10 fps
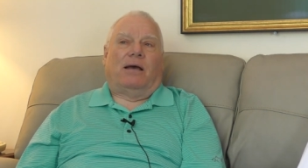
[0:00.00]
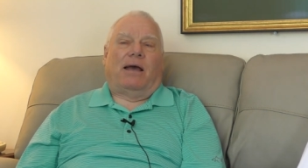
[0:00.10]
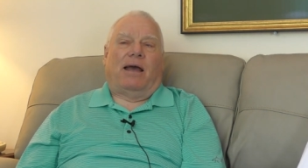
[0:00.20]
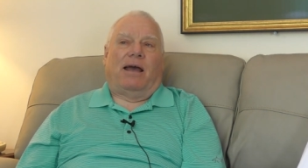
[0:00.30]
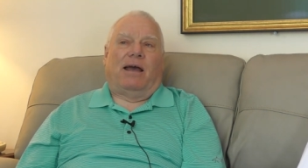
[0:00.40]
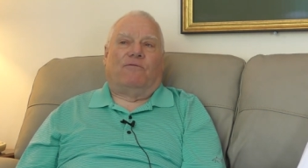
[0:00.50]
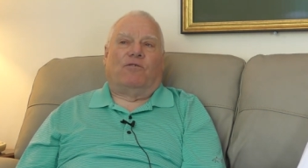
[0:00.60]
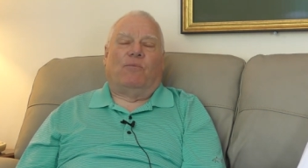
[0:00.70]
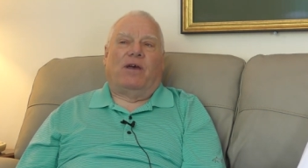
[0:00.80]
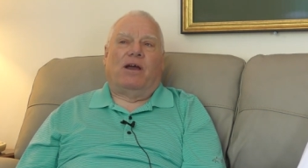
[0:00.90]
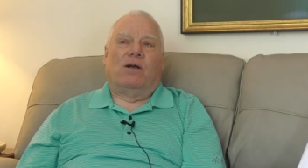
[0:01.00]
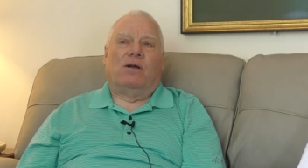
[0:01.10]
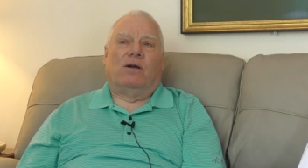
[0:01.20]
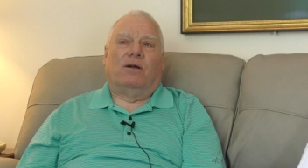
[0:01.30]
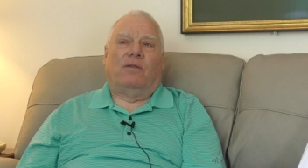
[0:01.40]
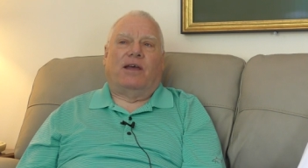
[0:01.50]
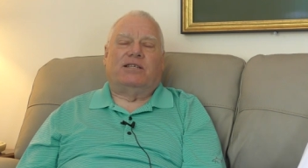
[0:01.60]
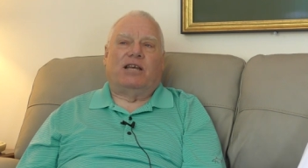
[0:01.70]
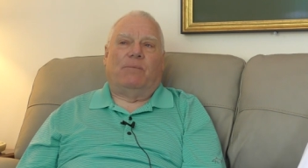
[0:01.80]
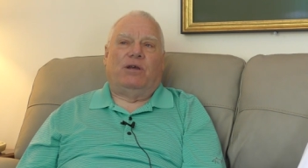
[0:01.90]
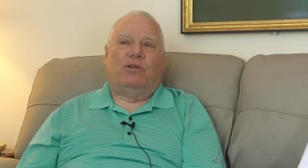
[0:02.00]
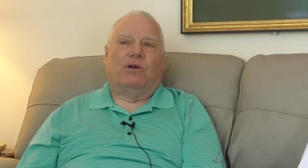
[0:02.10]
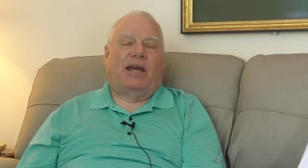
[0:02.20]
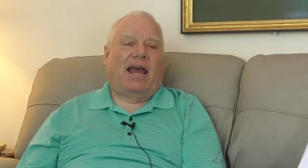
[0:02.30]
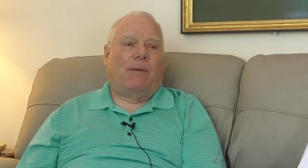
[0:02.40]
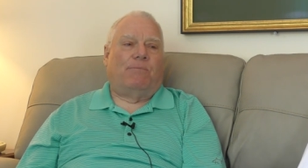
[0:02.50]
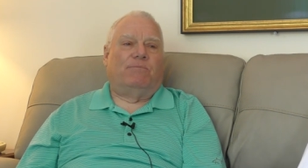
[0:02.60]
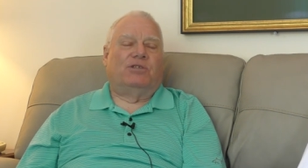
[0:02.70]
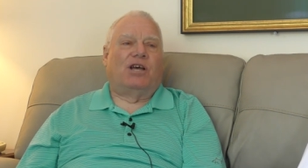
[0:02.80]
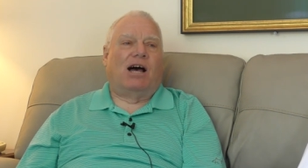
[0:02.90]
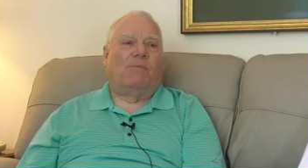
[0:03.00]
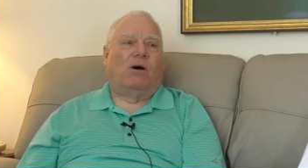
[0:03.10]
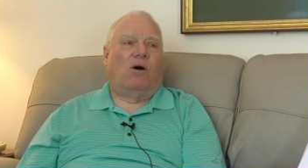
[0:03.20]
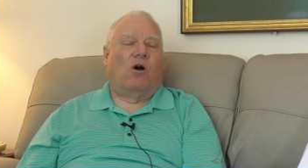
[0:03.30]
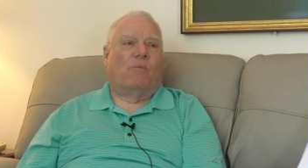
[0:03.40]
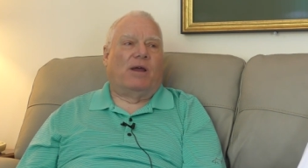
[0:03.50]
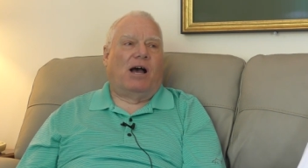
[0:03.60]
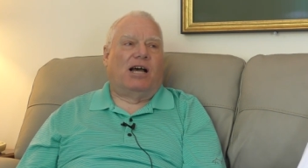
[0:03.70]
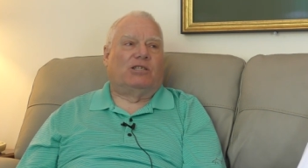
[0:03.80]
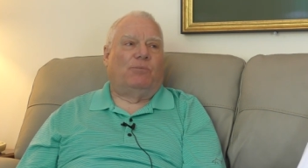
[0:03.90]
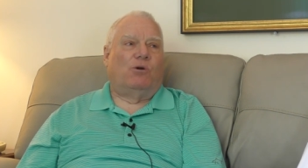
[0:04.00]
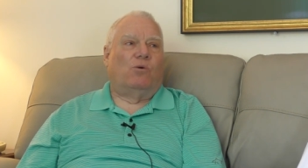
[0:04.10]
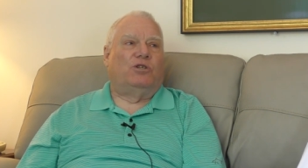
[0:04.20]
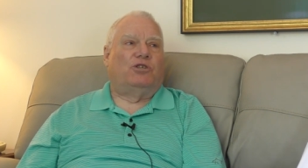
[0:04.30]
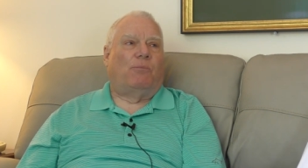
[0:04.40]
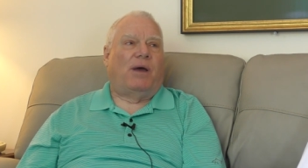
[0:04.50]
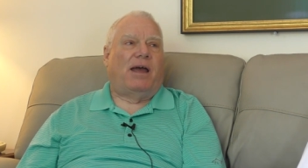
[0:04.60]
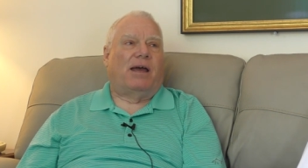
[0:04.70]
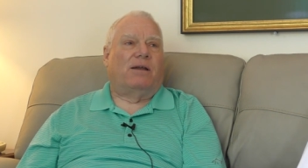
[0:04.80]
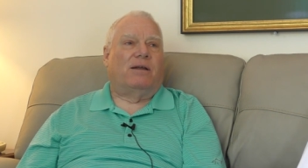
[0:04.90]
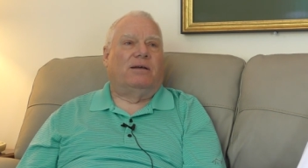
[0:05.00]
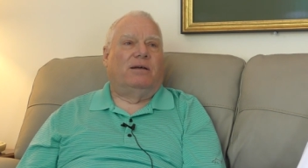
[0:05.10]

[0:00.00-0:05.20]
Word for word: and from there they sent me to Camp Zama Army Hospital in Japan.